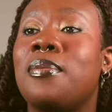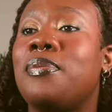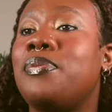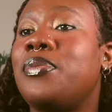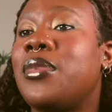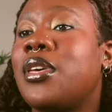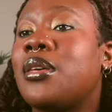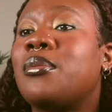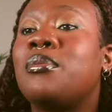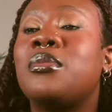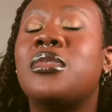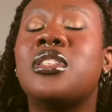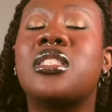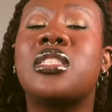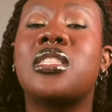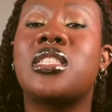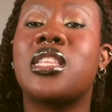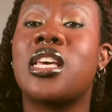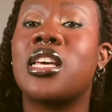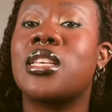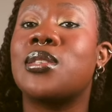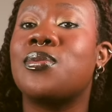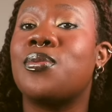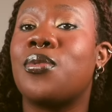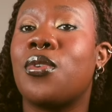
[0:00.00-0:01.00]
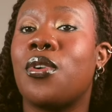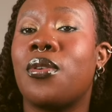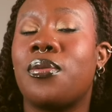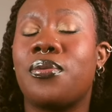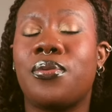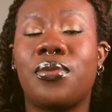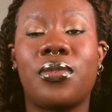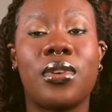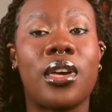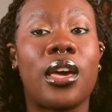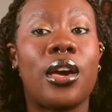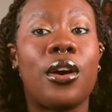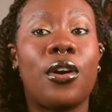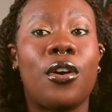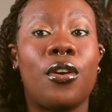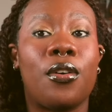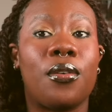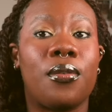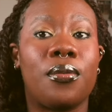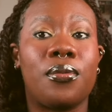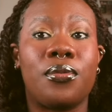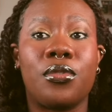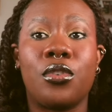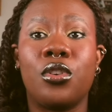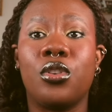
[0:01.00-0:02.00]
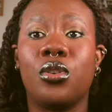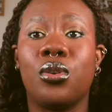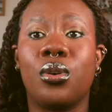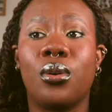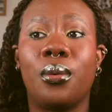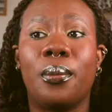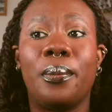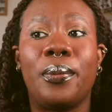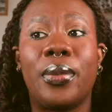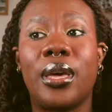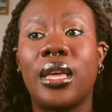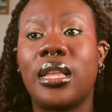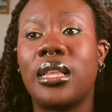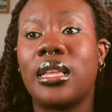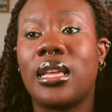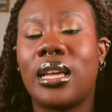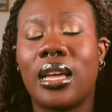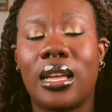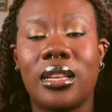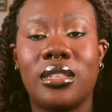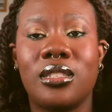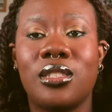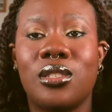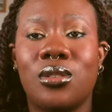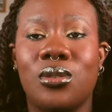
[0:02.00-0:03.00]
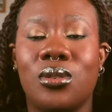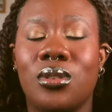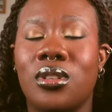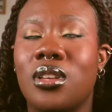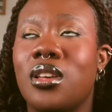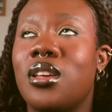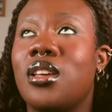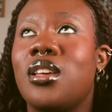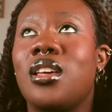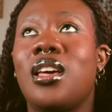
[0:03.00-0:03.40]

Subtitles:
make mistakes for fear of, you know, being cancelled.